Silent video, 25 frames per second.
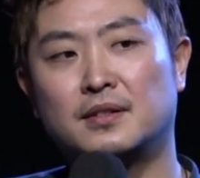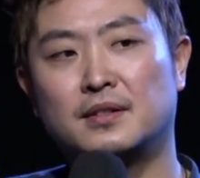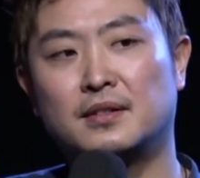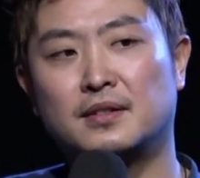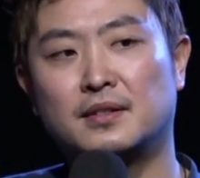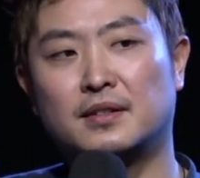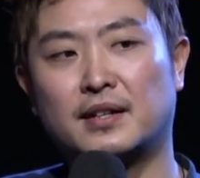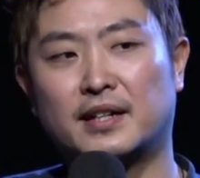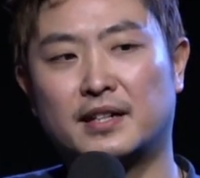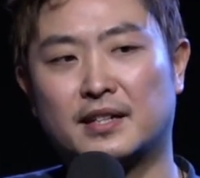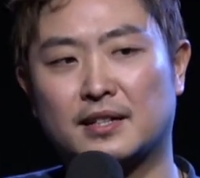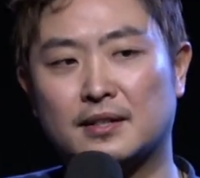
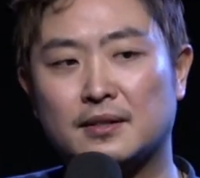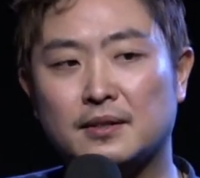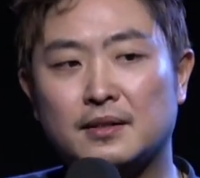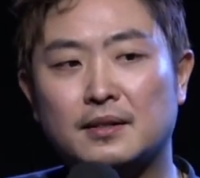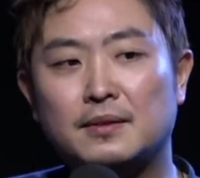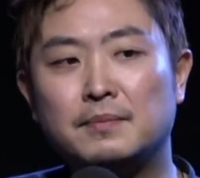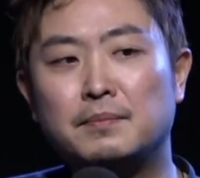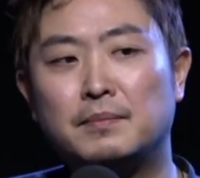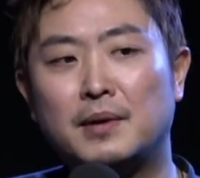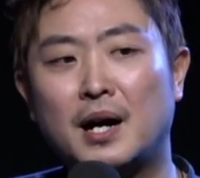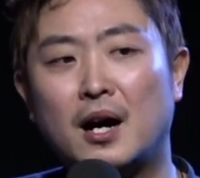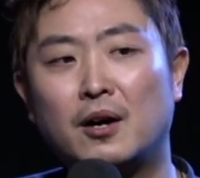like
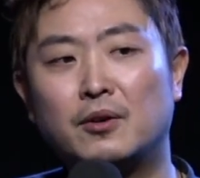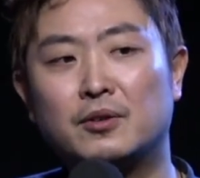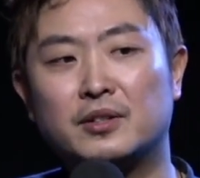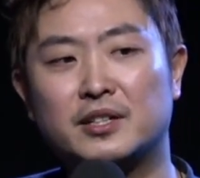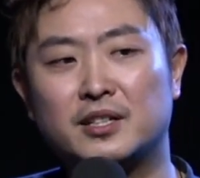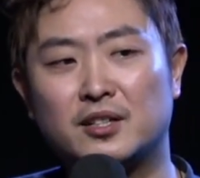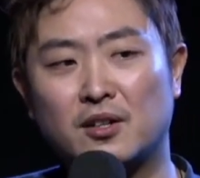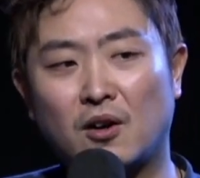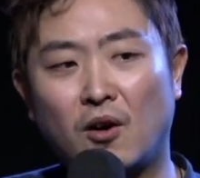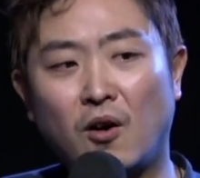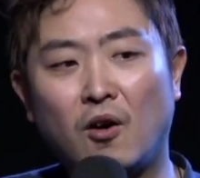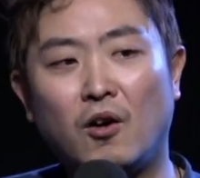it
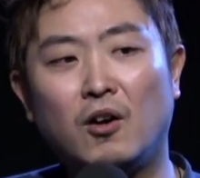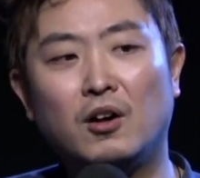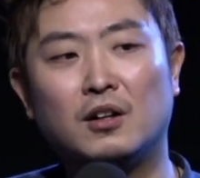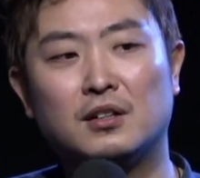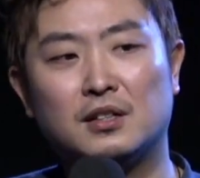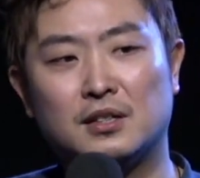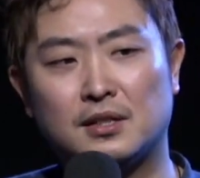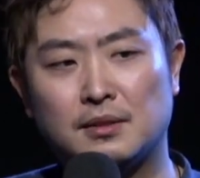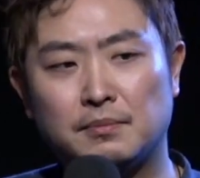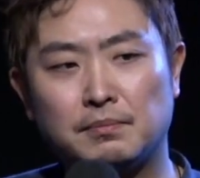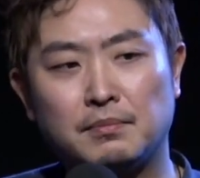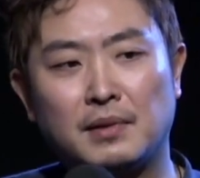all
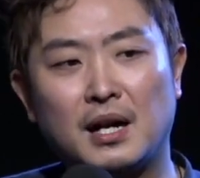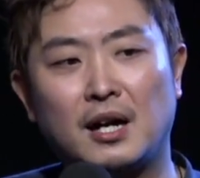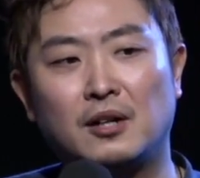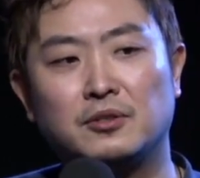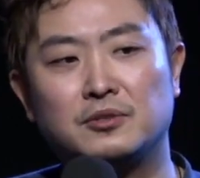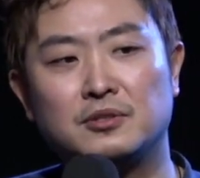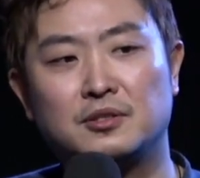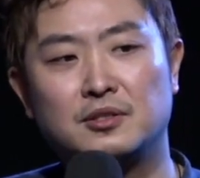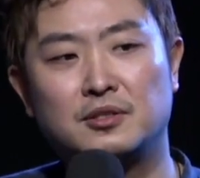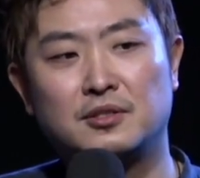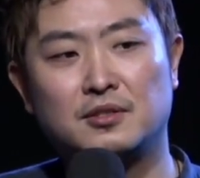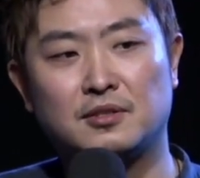
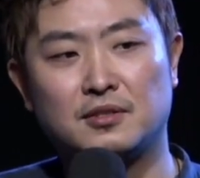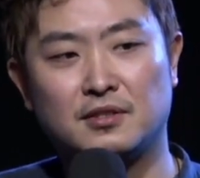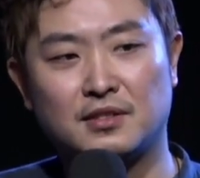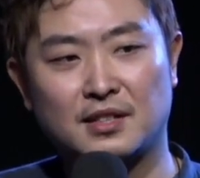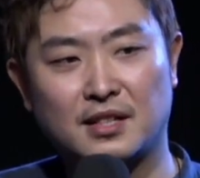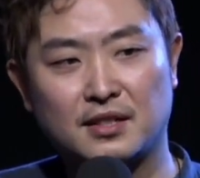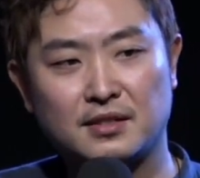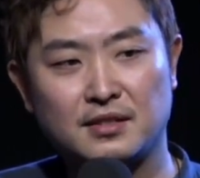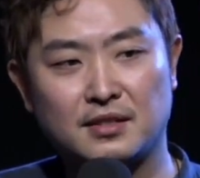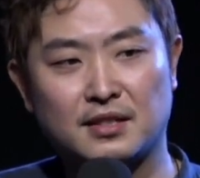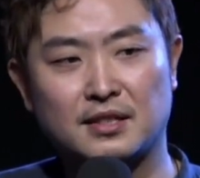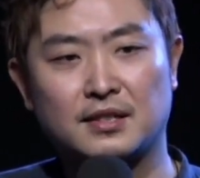amounts to
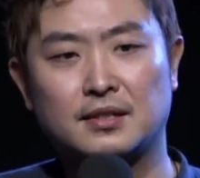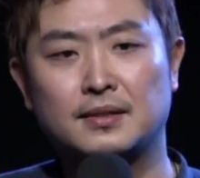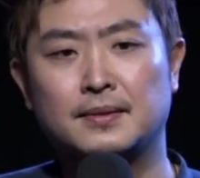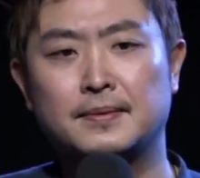nothing.